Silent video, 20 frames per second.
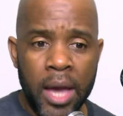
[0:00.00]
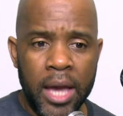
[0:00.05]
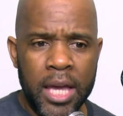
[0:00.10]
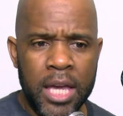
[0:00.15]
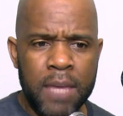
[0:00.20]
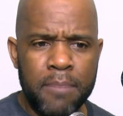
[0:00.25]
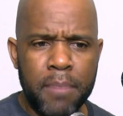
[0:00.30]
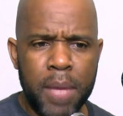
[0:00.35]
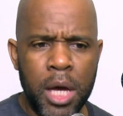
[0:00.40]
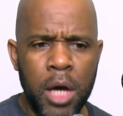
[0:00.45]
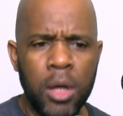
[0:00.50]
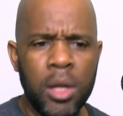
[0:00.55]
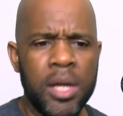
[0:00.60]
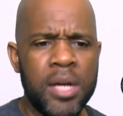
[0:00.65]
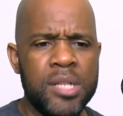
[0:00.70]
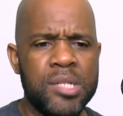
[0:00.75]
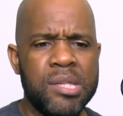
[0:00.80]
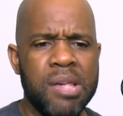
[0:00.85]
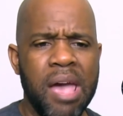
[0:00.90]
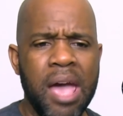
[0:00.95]
Email
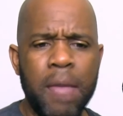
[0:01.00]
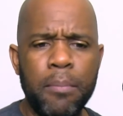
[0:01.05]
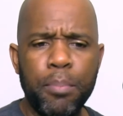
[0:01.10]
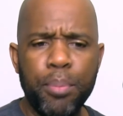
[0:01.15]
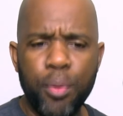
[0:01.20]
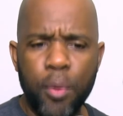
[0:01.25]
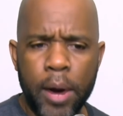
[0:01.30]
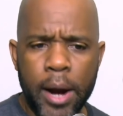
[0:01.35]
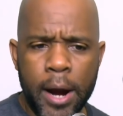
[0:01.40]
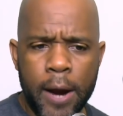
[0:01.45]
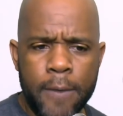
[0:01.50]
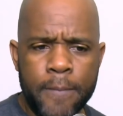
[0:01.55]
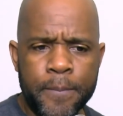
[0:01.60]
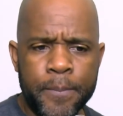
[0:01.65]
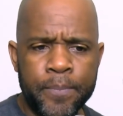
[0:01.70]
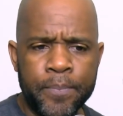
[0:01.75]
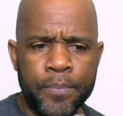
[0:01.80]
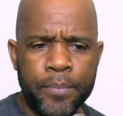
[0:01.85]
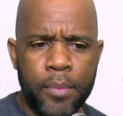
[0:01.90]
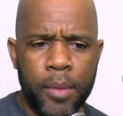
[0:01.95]
us at
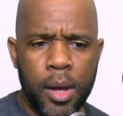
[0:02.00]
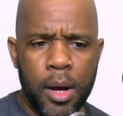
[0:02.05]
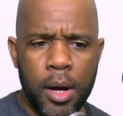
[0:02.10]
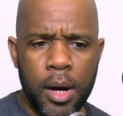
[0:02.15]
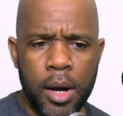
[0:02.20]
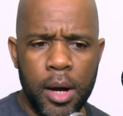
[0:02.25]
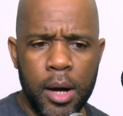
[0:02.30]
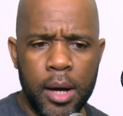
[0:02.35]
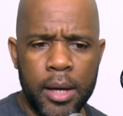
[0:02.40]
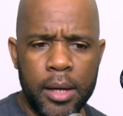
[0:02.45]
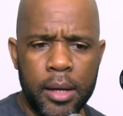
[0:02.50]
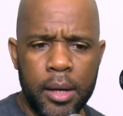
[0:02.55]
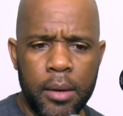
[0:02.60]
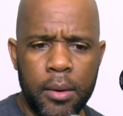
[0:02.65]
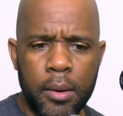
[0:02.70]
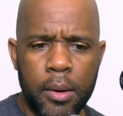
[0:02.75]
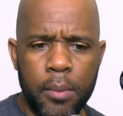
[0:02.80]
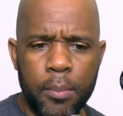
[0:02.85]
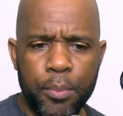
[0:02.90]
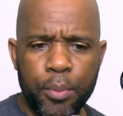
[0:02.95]

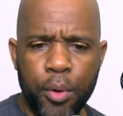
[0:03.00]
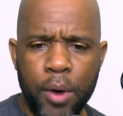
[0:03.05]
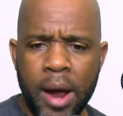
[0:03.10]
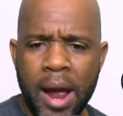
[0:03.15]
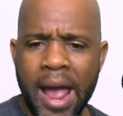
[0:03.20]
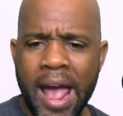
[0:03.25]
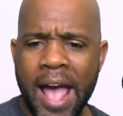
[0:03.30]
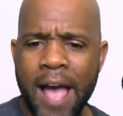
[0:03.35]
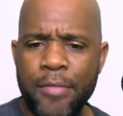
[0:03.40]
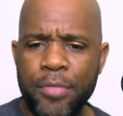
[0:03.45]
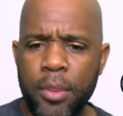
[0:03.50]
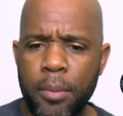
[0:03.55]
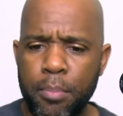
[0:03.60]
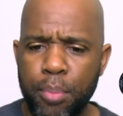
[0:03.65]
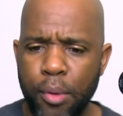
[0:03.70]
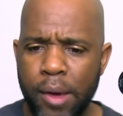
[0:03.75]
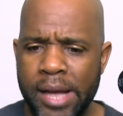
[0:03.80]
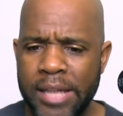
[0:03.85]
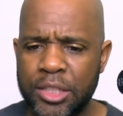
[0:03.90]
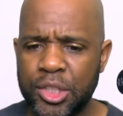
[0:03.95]

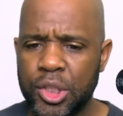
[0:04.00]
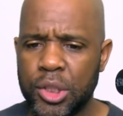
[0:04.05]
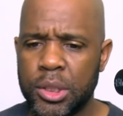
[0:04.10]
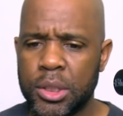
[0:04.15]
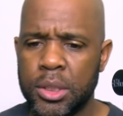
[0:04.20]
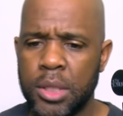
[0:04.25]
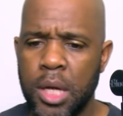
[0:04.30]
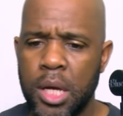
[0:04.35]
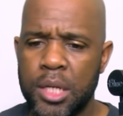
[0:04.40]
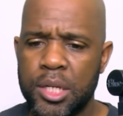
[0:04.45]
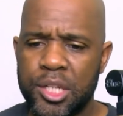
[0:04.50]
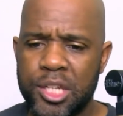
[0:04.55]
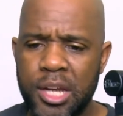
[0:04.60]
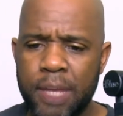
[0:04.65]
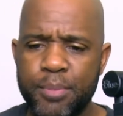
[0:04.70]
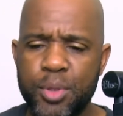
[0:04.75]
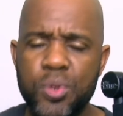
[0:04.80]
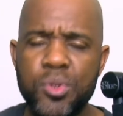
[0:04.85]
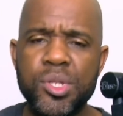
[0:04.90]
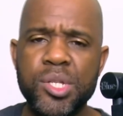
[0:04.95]

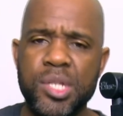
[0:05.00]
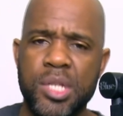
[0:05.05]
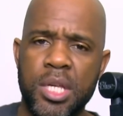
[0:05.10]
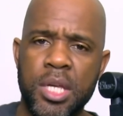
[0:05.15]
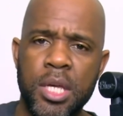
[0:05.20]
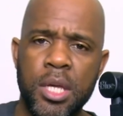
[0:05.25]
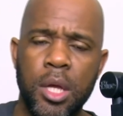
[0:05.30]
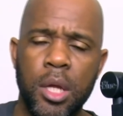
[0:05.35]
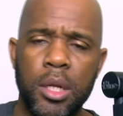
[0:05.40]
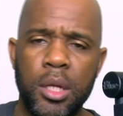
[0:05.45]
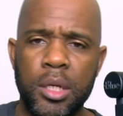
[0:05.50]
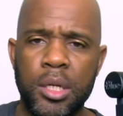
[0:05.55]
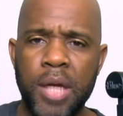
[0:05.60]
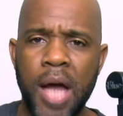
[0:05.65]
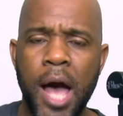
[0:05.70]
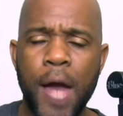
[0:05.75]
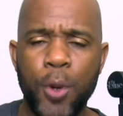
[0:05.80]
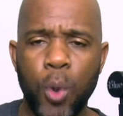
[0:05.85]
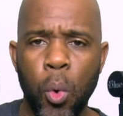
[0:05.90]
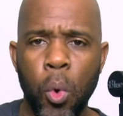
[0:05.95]

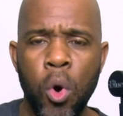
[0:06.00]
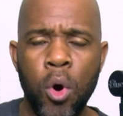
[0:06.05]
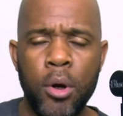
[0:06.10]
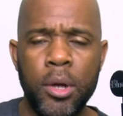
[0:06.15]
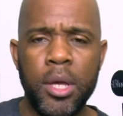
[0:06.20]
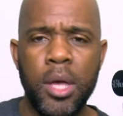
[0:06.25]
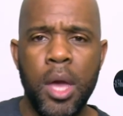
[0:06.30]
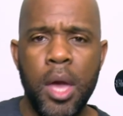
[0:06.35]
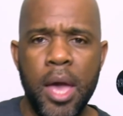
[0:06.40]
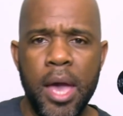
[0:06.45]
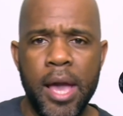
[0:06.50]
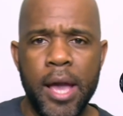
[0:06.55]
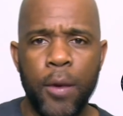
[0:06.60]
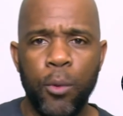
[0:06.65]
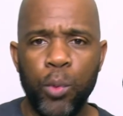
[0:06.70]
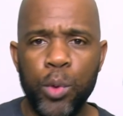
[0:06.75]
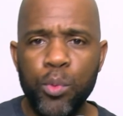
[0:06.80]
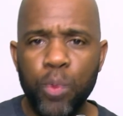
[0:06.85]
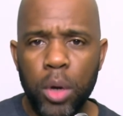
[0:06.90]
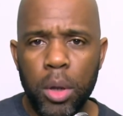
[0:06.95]
prayer@thebranchwc.org,
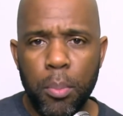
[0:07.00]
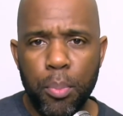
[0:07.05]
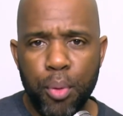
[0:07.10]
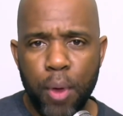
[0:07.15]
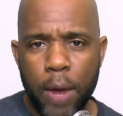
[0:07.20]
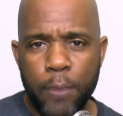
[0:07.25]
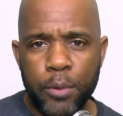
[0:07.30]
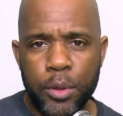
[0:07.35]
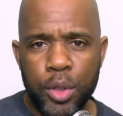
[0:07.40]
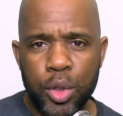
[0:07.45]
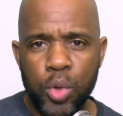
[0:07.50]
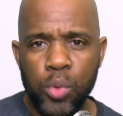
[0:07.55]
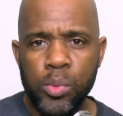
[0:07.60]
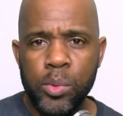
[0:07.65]
and we want to pray with you.